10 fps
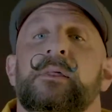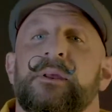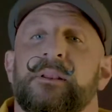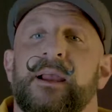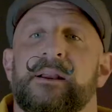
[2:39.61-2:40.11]

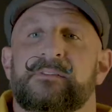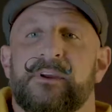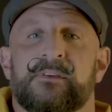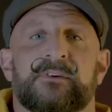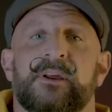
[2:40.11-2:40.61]
The Atlantis
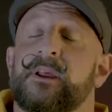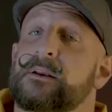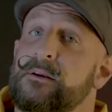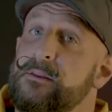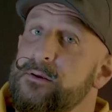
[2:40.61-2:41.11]
is
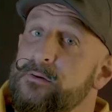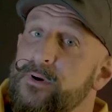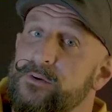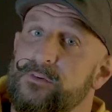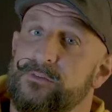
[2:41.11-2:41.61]
connected to the
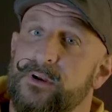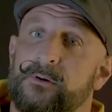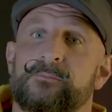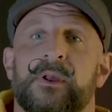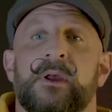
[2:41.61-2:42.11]
convention center.